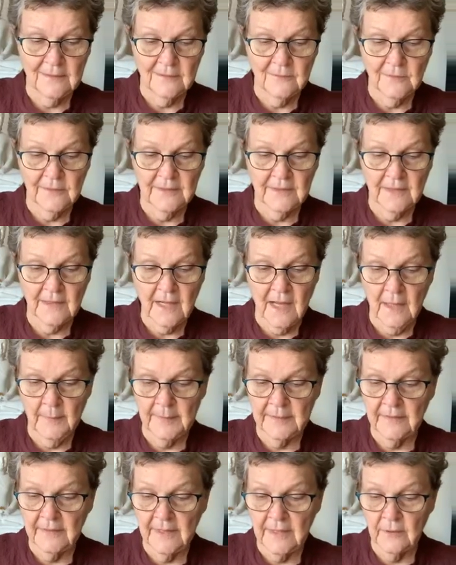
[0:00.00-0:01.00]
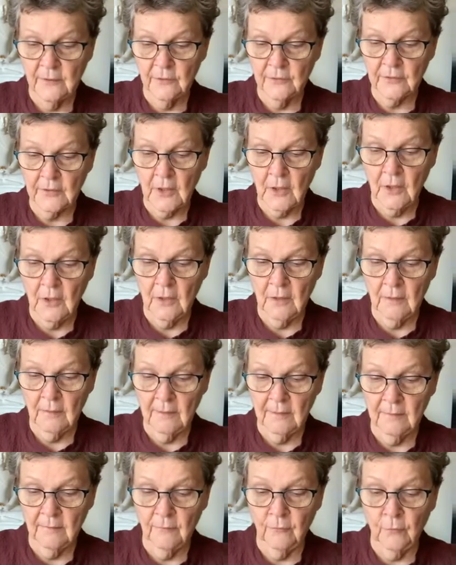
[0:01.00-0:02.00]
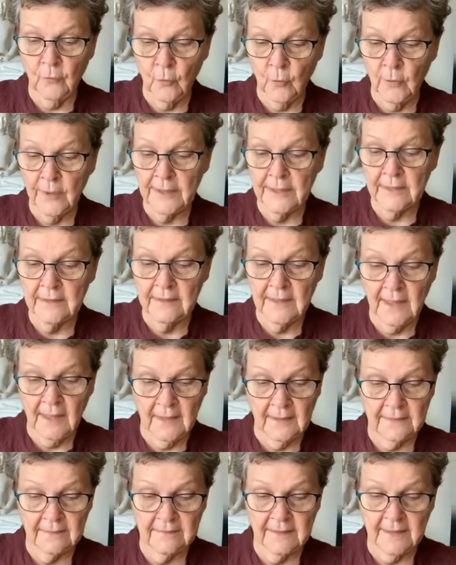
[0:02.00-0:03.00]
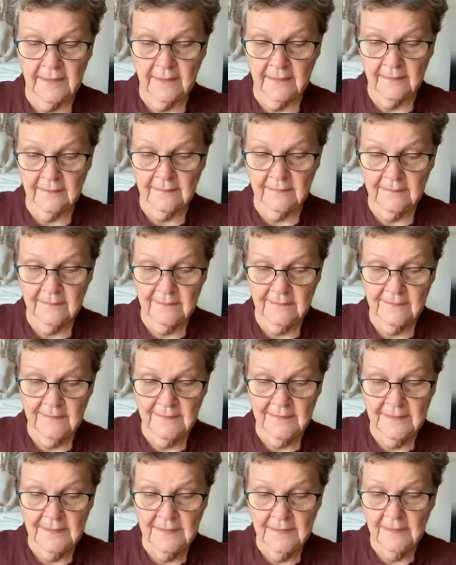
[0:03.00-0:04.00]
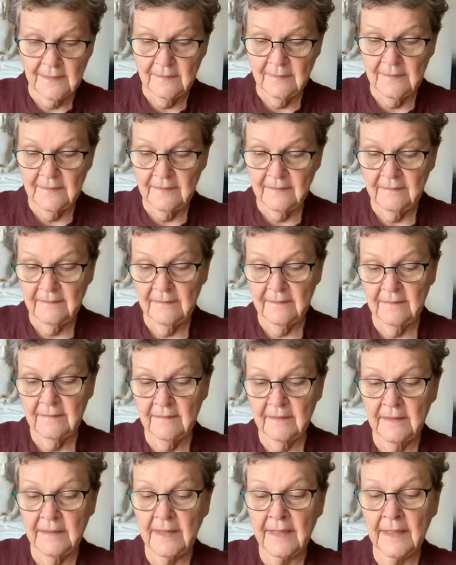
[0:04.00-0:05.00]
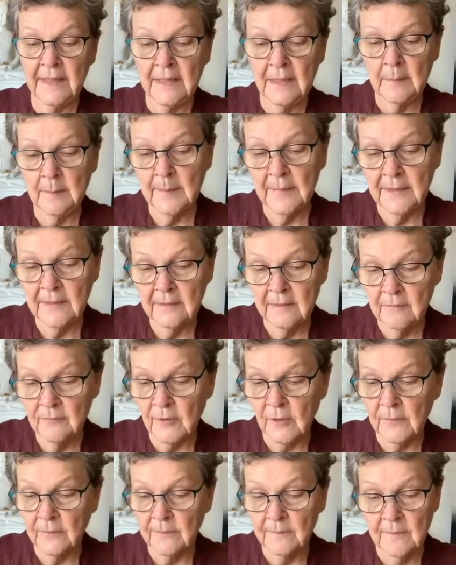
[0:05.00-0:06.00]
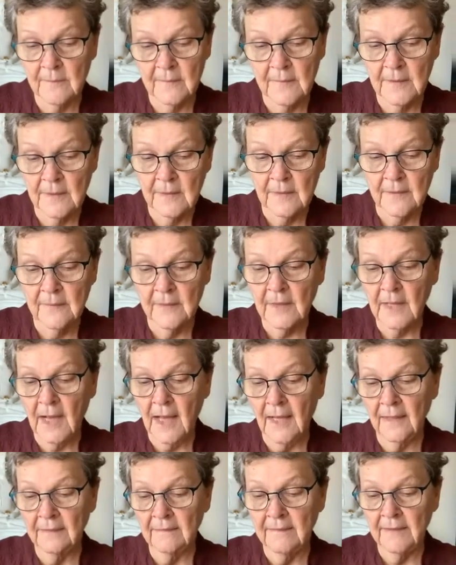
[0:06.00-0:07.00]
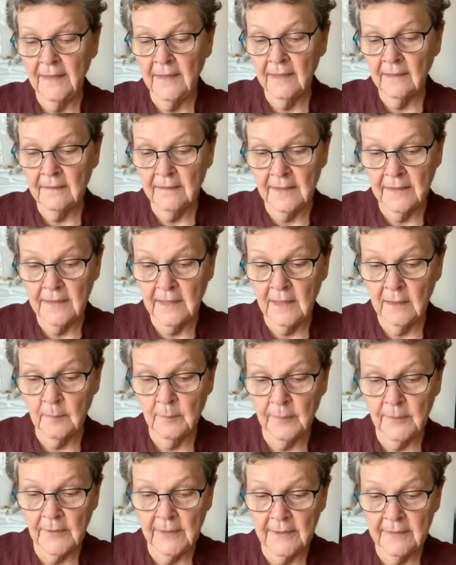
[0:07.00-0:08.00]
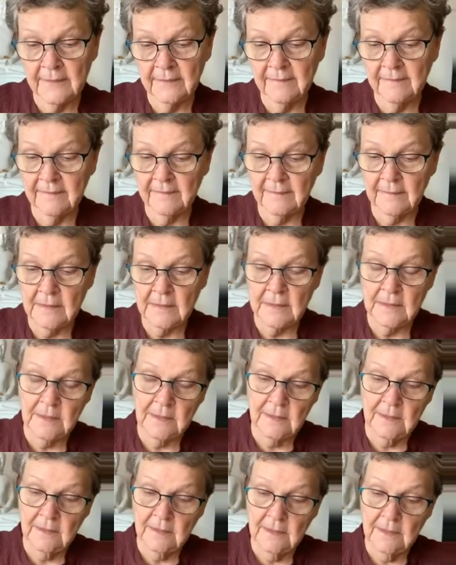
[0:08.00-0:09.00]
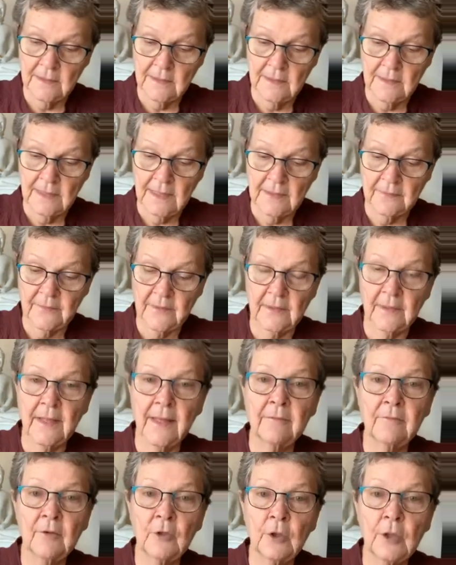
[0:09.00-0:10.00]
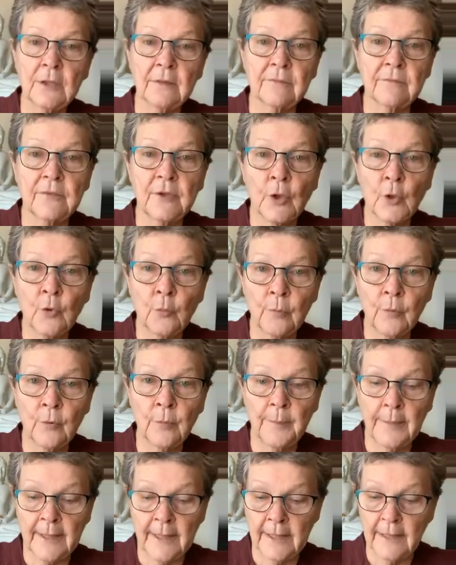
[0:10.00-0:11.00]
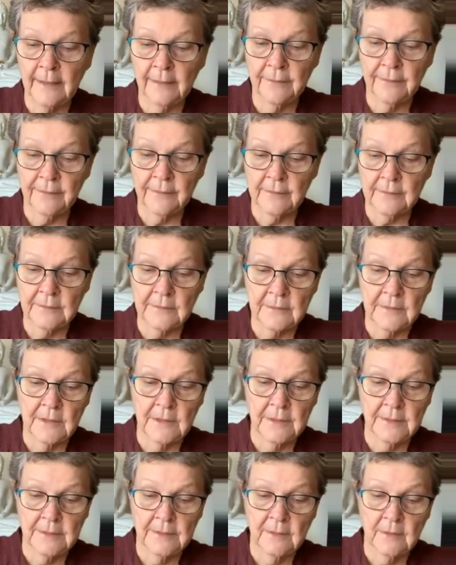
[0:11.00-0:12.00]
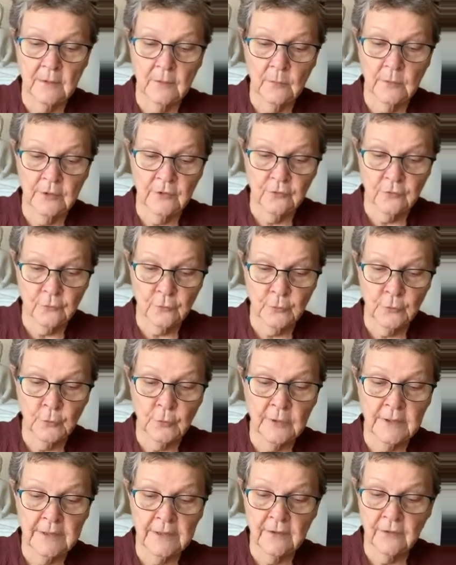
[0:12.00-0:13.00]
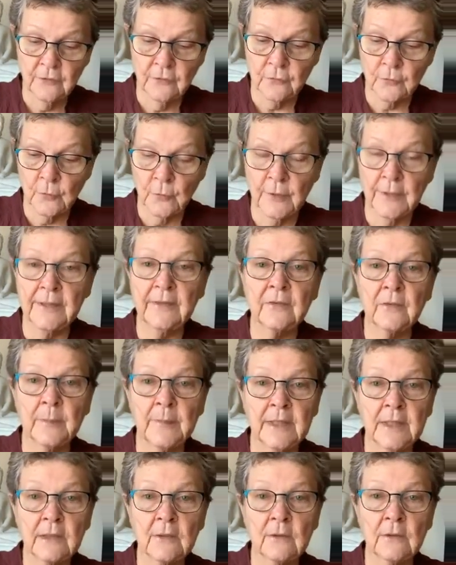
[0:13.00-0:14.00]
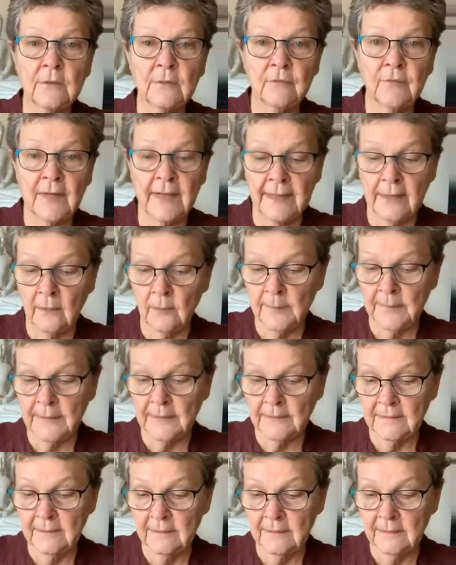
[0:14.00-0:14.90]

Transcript: what the commentators call void contact. This is a name for the contact taking place at the level of noble path, which truly destroys mental defilement.